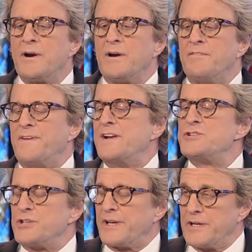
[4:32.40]
are
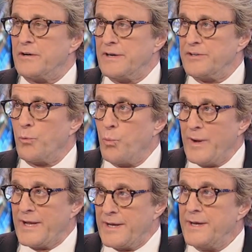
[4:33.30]
eventually going to
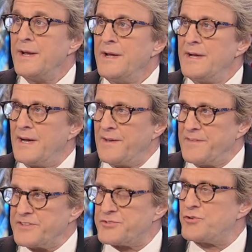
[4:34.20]
win
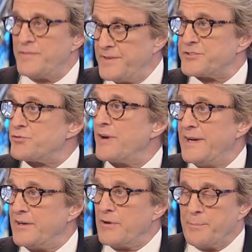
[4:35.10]
this
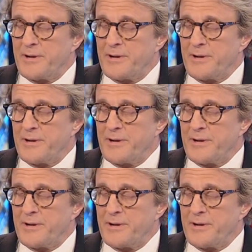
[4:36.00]
trade agreement,